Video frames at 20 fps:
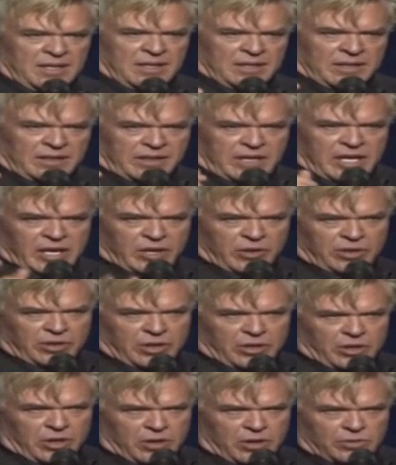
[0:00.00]
Kill
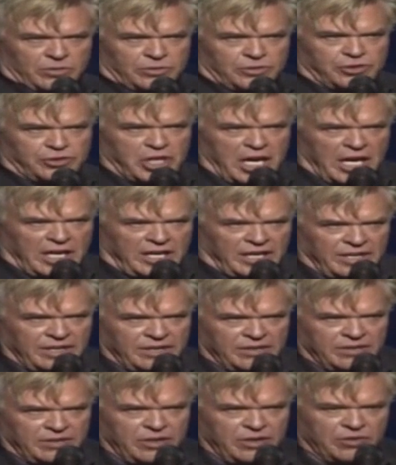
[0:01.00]
your own
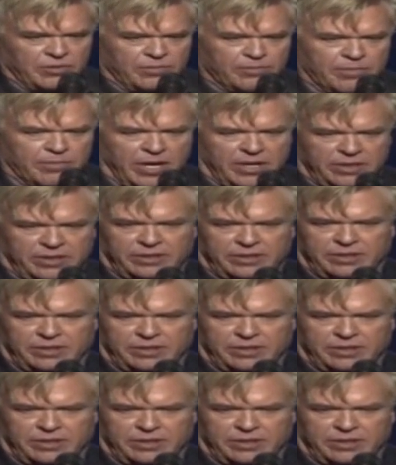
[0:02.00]
chicken, you mother